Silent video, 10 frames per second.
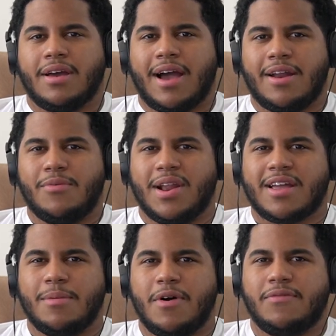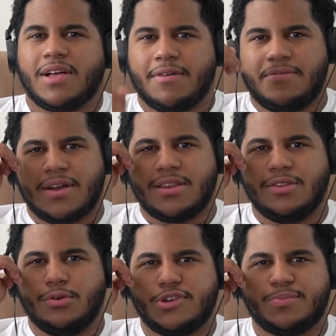I don't want to come off like a
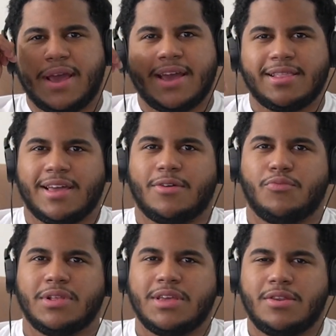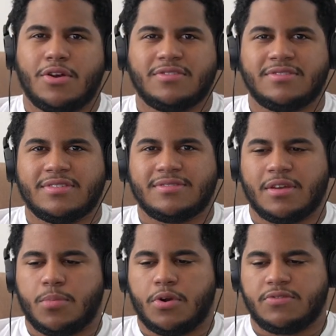fucking douchebag, like a really
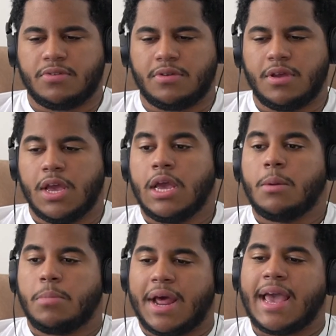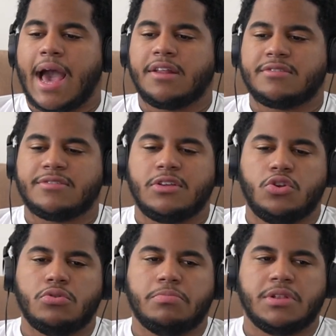narcissistic person. But I honestly
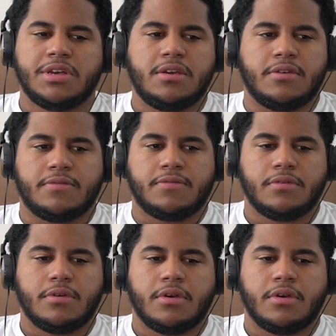do believe